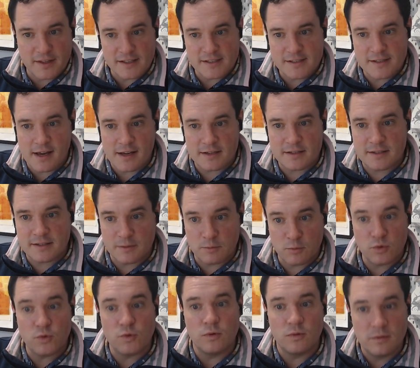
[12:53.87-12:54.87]
thinks that's the
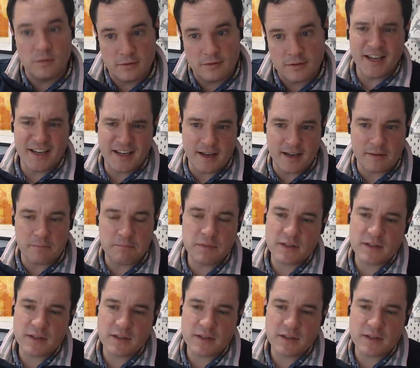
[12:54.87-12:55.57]
wall, it can.